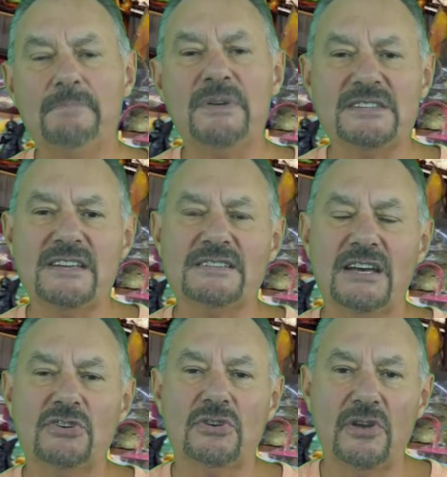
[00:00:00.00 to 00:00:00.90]
Business,
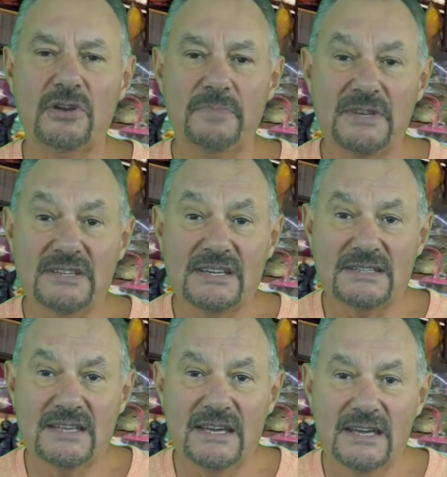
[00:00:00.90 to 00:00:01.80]
I do a lot of
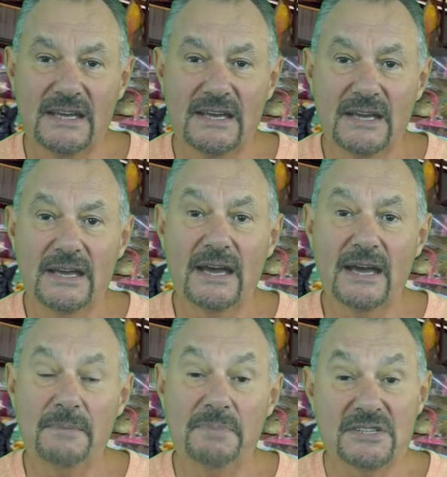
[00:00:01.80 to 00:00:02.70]
business
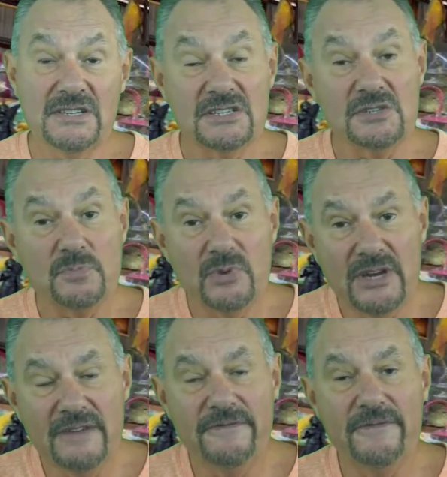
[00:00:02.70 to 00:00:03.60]
there. Business is
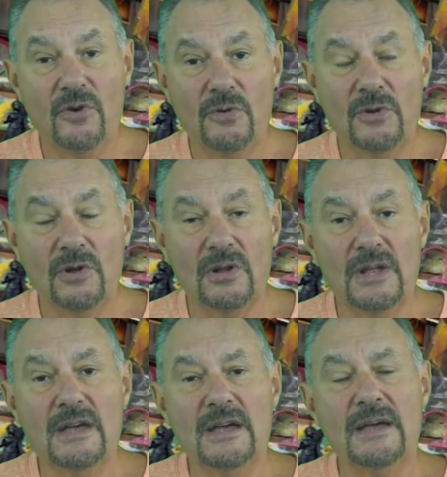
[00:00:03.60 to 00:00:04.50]
pretty
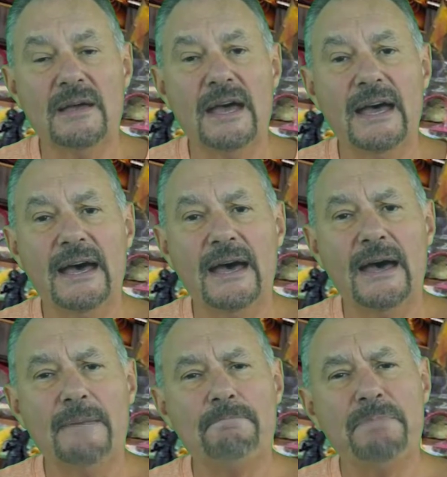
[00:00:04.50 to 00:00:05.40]
formal,
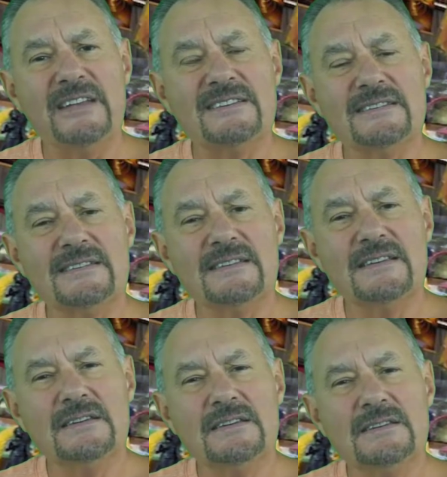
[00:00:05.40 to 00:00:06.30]
but
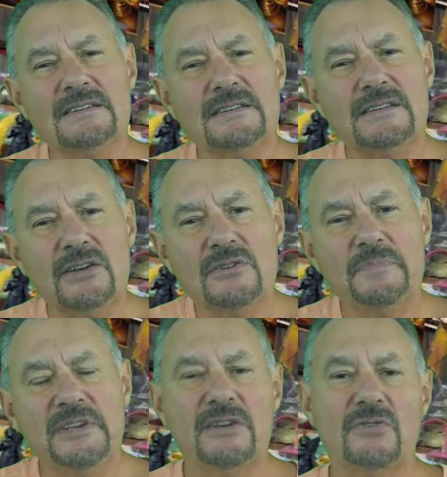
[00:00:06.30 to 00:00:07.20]
don't
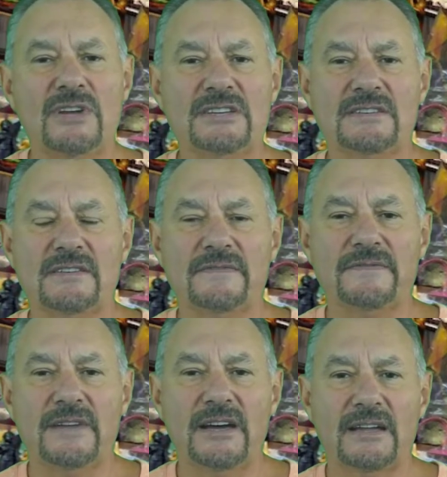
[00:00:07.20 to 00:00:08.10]
be
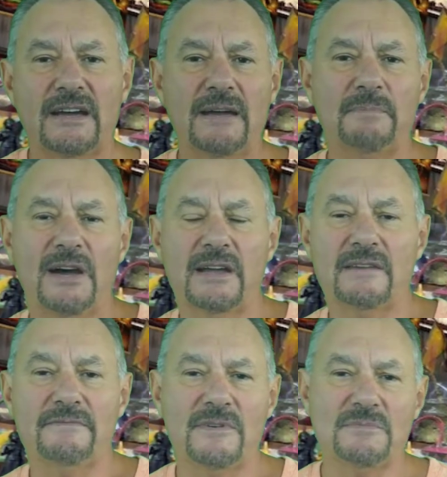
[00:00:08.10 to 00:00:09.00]
aggressive. Like I
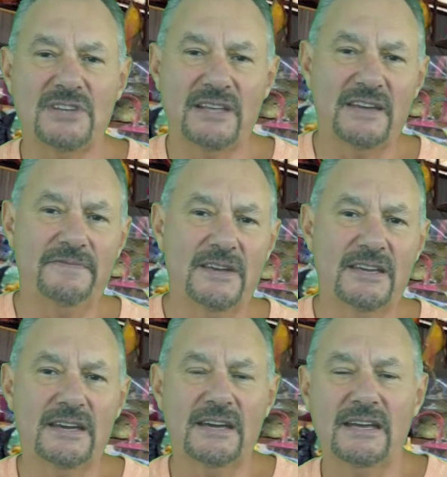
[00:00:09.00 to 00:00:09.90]
come from South
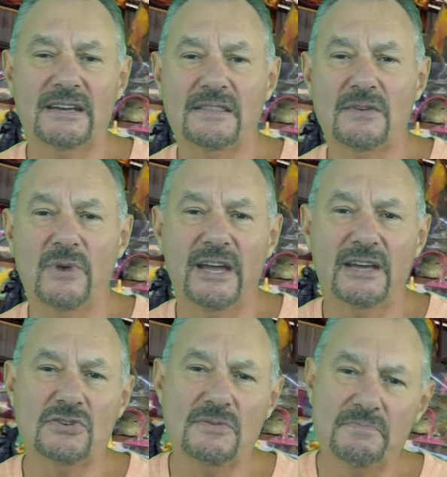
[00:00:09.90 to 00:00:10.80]
Africa, and the way
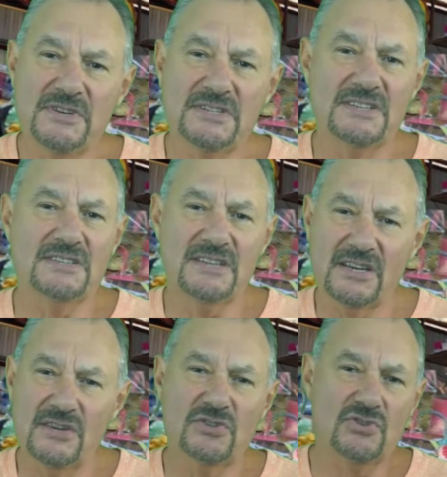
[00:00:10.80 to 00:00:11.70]
I do business is
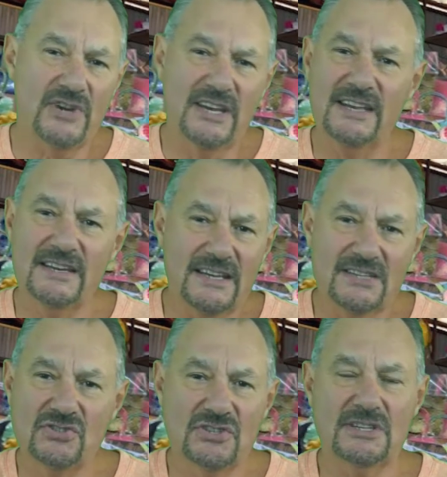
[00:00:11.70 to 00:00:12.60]
I go straight in,
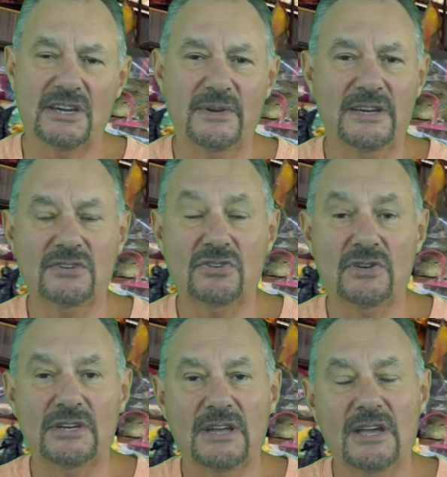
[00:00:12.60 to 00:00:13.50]
let's just go in and
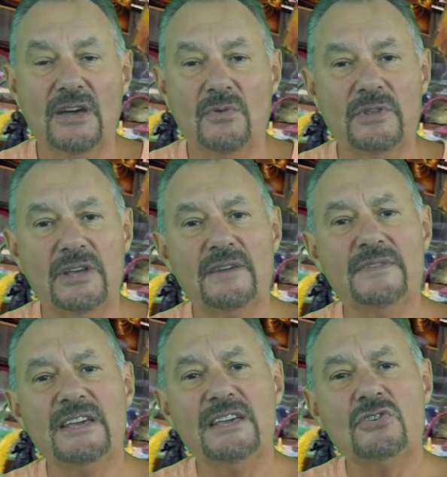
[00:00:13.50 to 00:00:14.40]
do it. With over
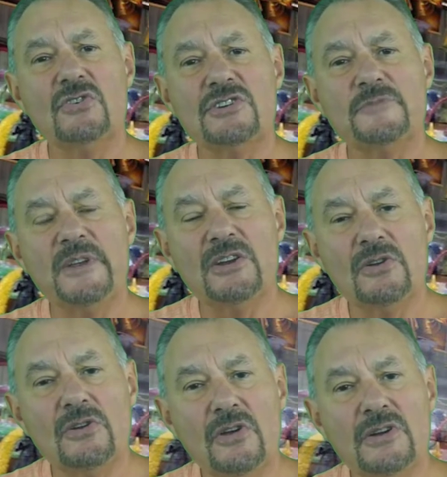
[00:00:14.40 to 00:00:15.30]
there, you've got to spend a
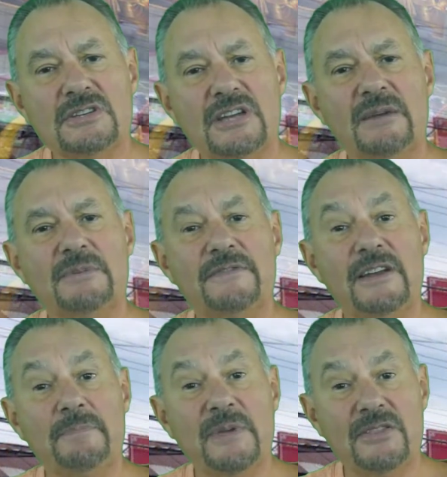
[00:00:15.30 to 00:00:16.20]
lot of time
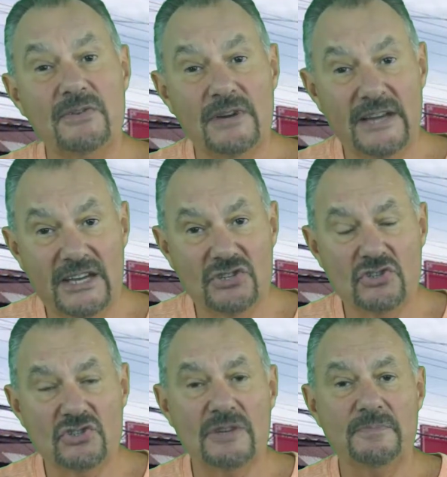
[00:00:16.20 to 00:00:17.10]
developing the
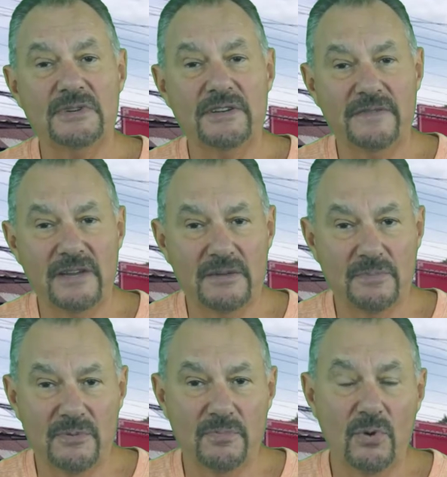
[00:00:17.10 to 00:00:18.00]
relationship,
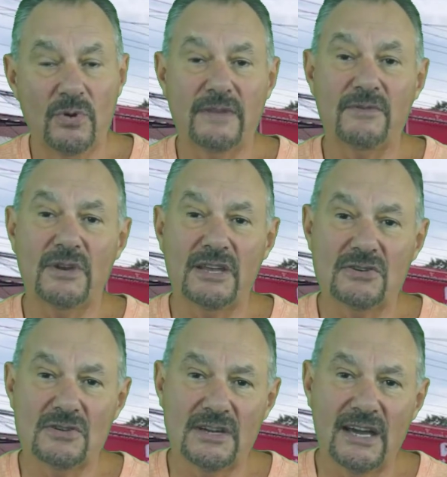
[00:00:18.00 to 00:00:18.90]
develop rapport. They've got to
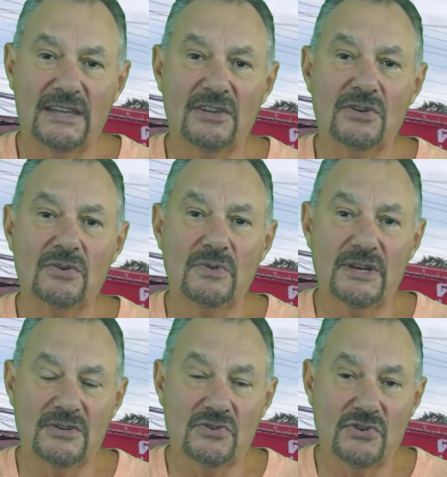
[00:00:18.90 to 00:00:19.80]
get to like you
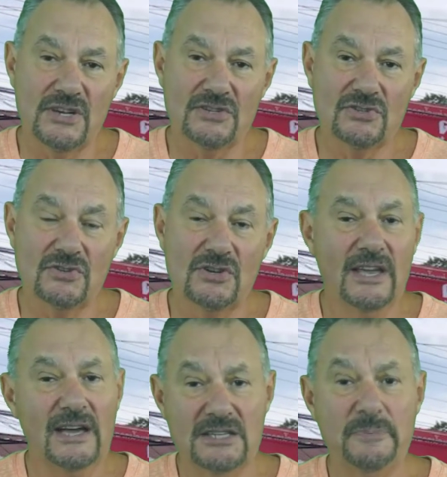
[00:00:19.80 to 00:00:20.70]
and trust you.
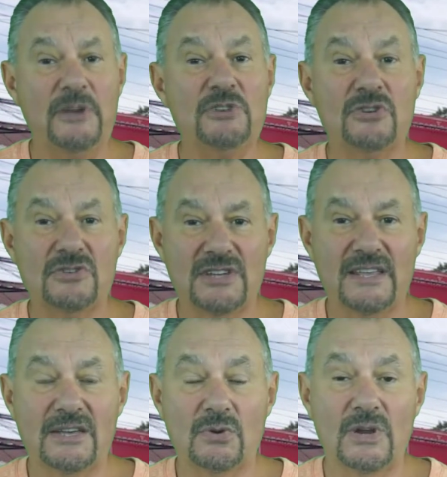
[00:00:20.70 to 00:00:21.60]
I suppose you could say
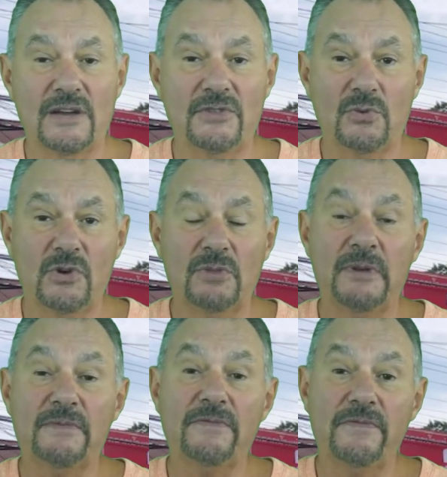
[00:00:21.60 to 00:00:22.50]
that all over the world,
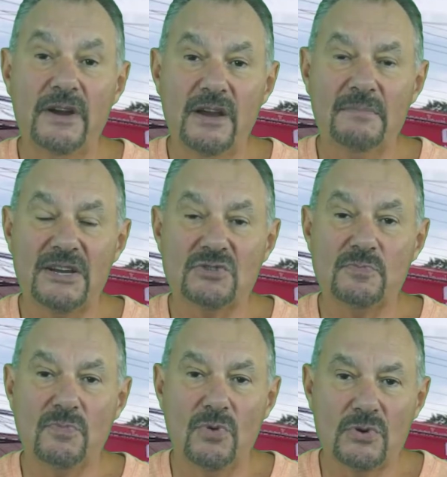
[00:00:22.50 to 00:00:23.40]
but very much
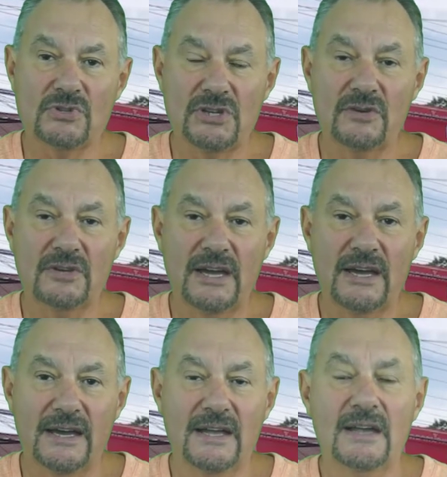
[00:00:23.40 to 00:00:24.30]
more so
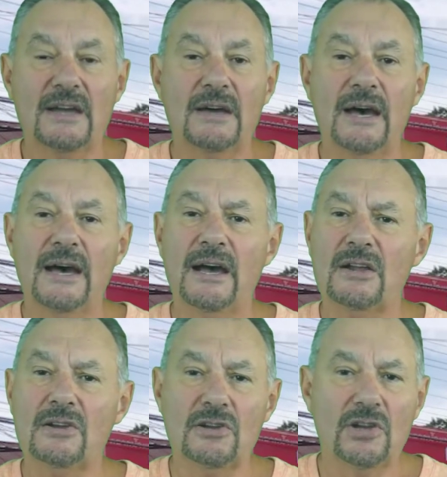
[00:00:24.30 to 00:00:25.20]
here. A
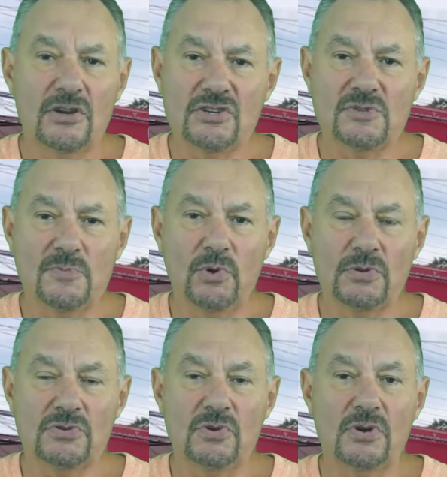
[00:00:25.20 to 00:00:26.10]
lot of
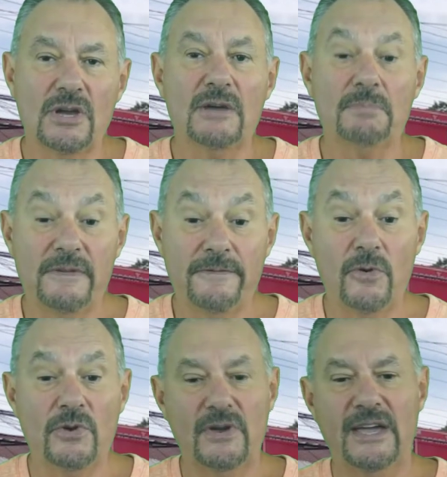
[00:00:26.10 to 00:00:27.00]
small talk
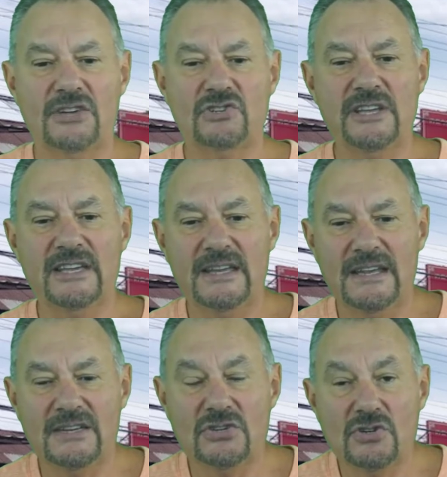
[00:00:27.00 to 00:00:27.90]
before you actually get
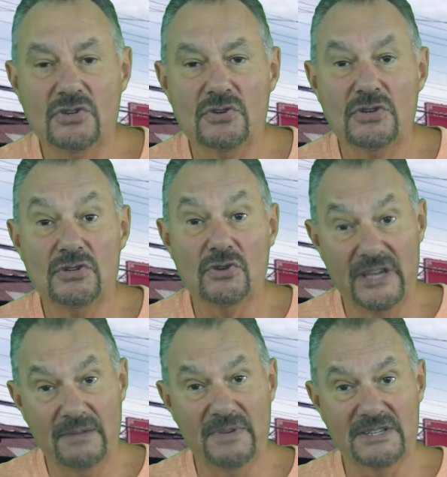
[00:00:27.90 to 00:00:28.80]
into
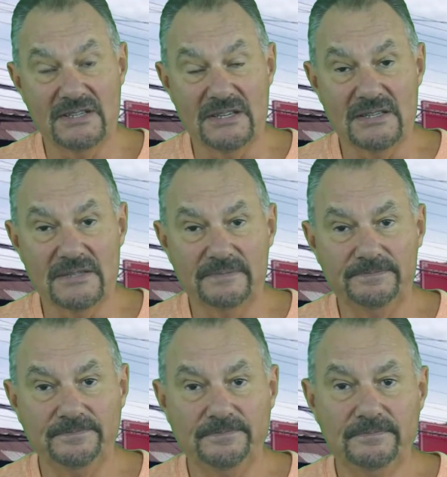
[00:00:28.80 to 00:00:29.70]
doing business.